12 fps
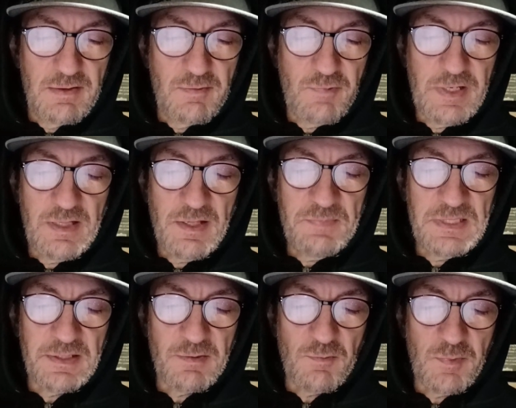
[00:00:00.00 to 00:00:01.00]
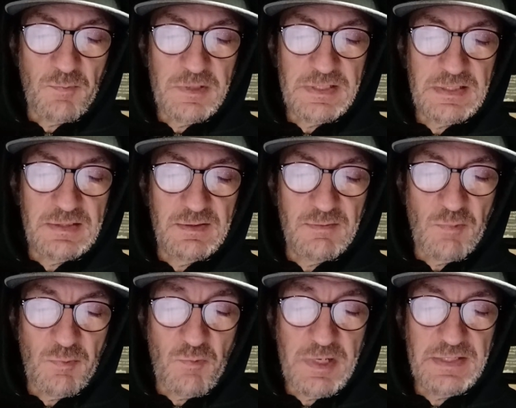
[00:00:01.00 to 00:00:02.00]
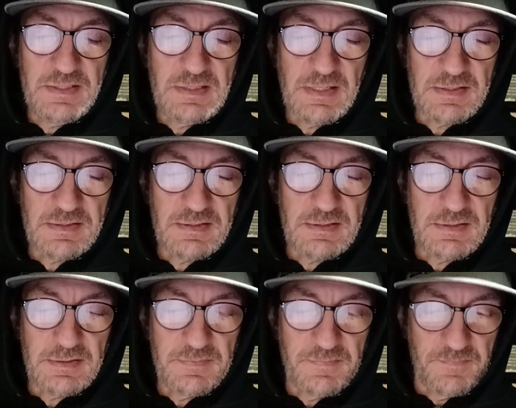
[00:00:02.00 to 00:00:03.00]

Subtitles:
We glimpse it when we stand still.